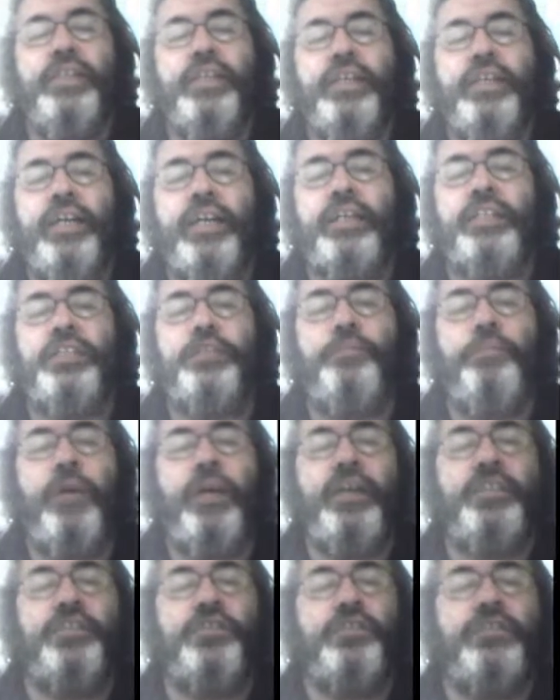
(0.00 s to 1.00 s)

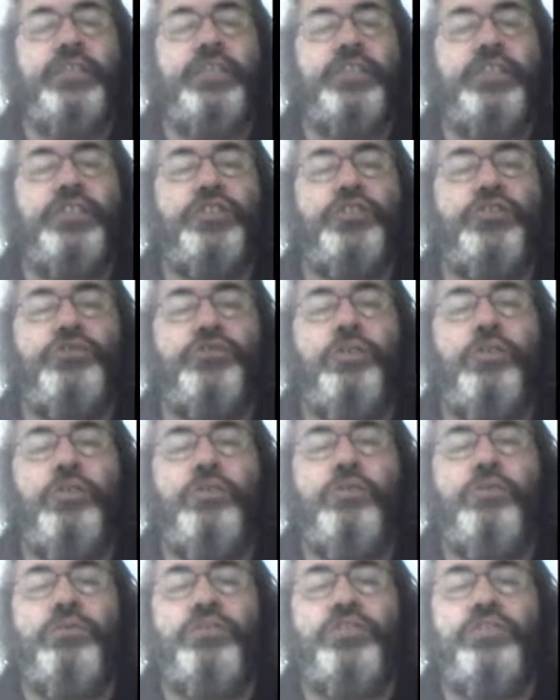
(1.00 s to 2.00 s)
Expatriot
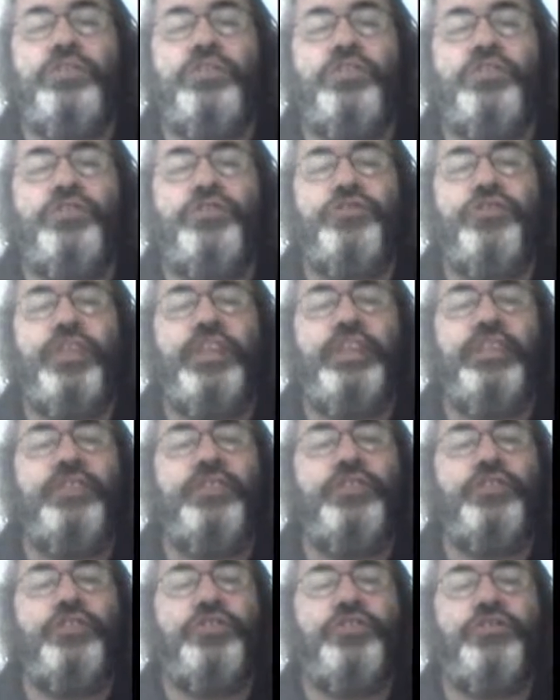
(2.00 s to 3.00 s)
strolls the
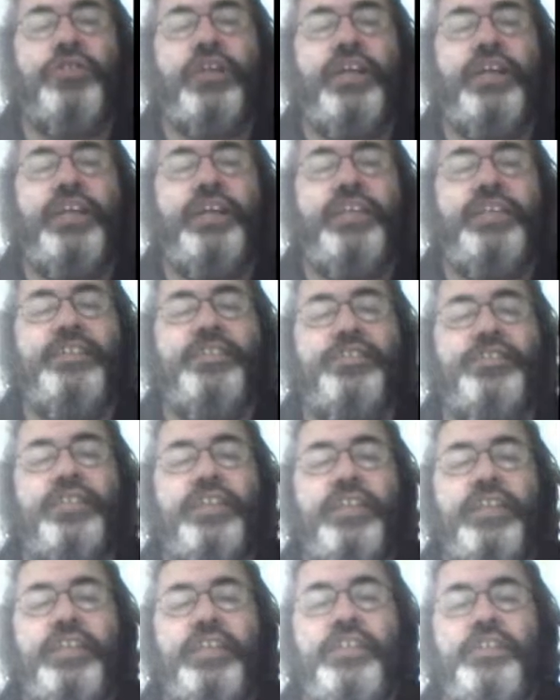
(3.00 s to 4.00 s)
strident strides
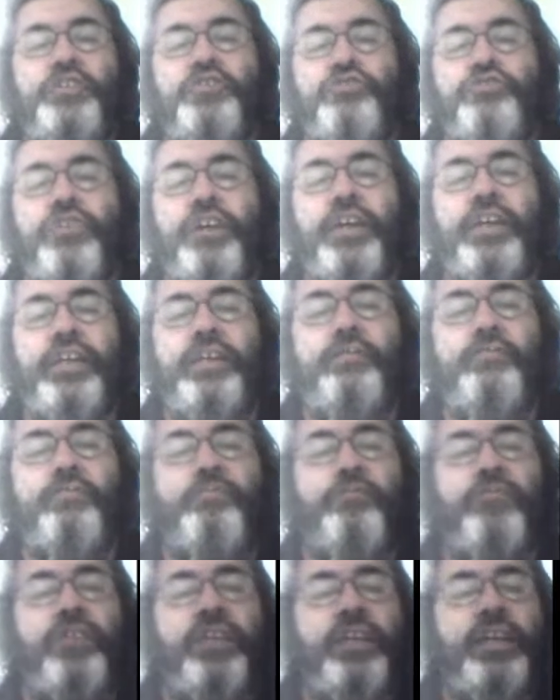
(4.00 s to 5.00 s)
in
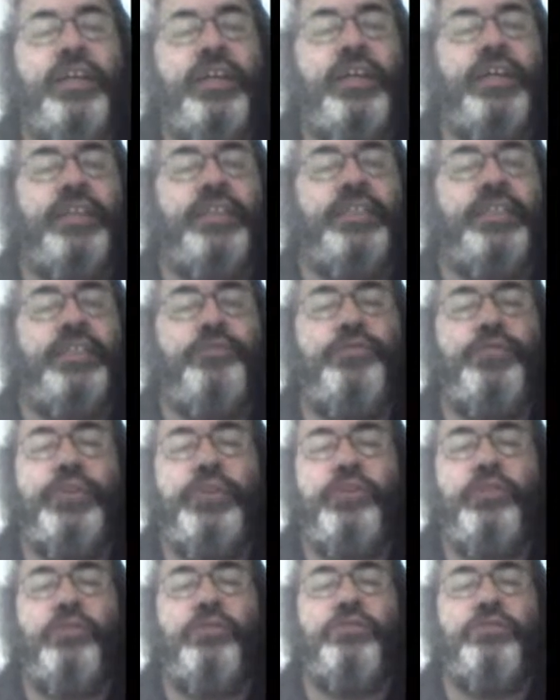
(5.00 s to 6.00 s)
triumph, as if
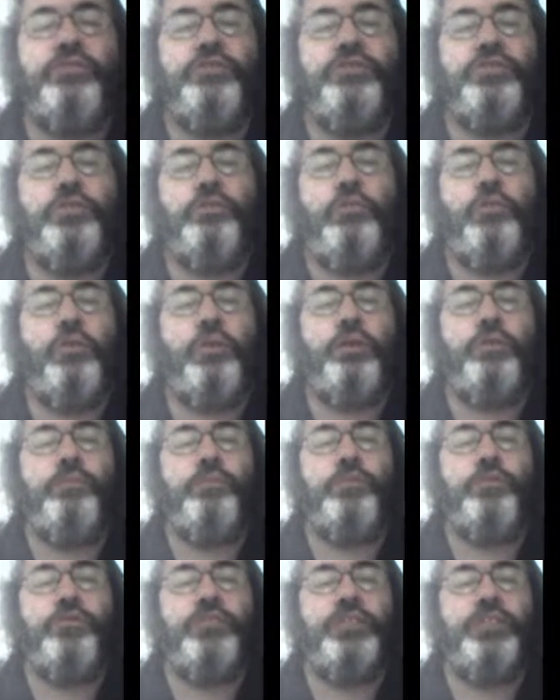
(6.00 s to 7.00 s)
he owns the warm,
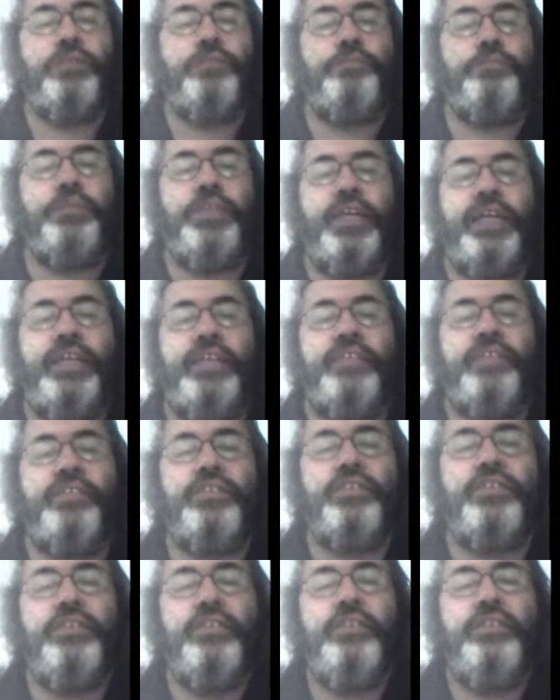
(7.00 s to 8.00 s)
crisp night,
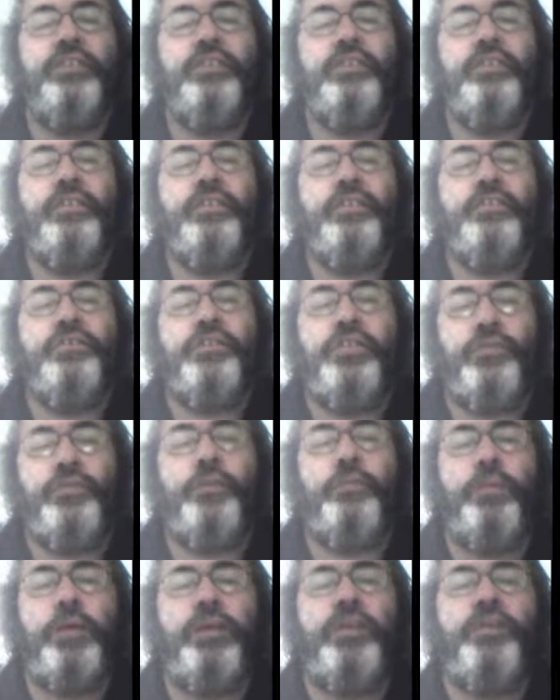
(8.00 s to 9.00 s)
to
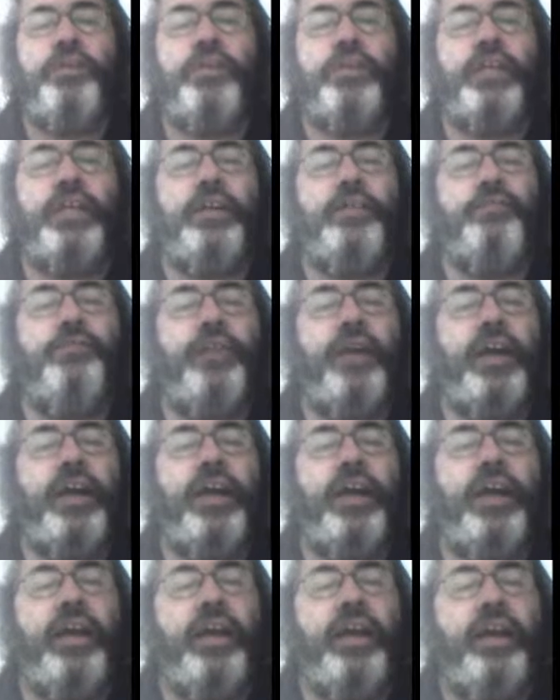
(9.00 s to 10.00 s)
familiar
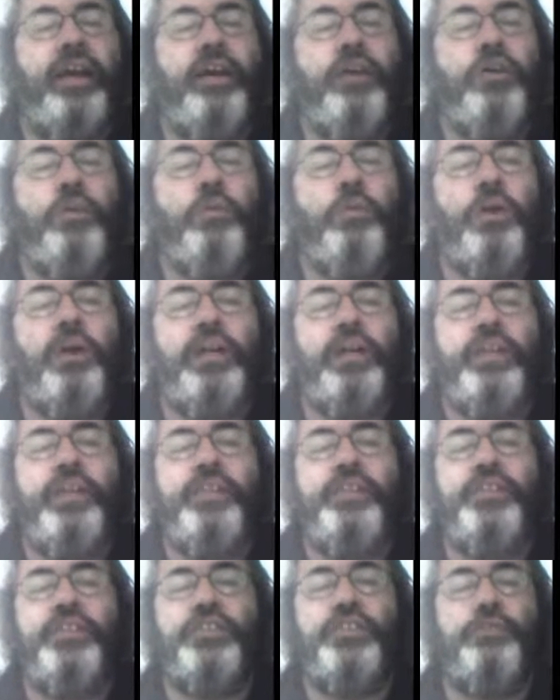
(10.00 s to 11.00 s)
cafe, where he
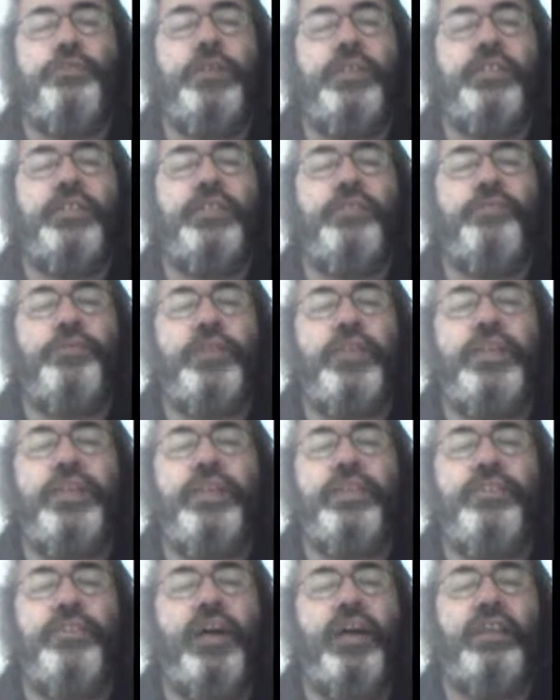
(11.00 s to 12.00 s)
dismissively
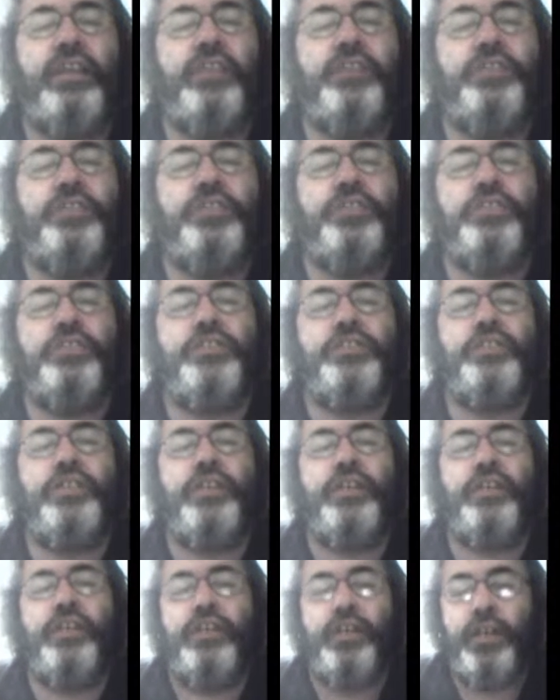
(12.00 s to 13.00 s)
acknowledges
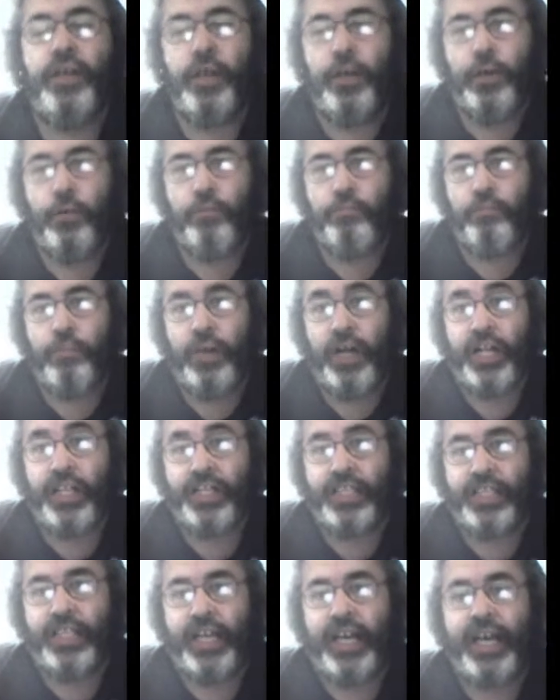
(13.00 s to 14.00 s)
the
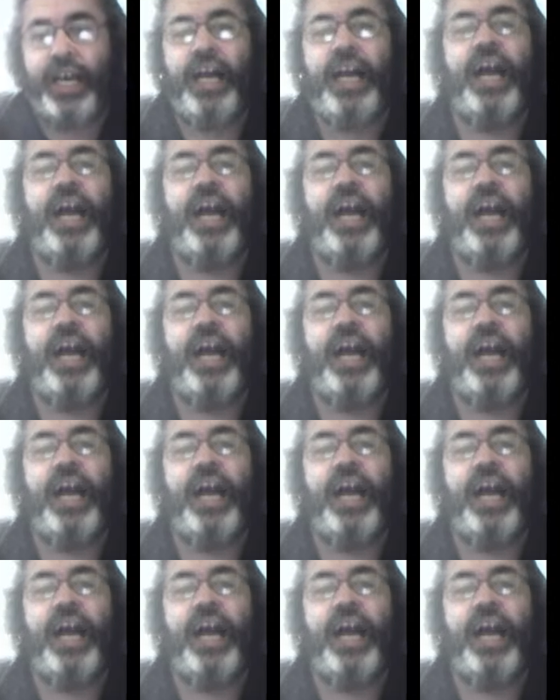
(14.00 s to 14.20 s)
Malta